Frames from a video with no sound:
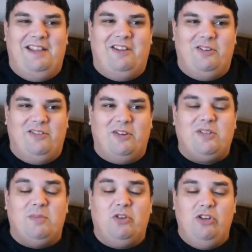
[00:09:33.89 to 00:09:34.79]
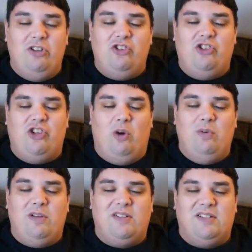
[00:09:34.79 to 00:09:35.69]
There there's some good
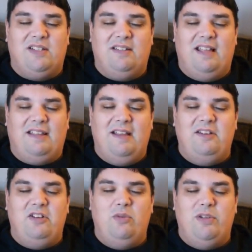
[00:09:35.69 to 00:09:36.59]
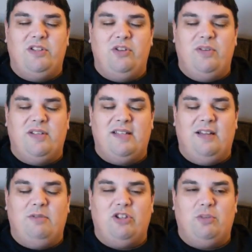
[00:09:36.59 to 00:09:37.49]
jokes that they do with tuna
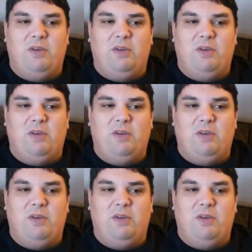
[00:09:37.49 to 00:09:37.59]
sandwich,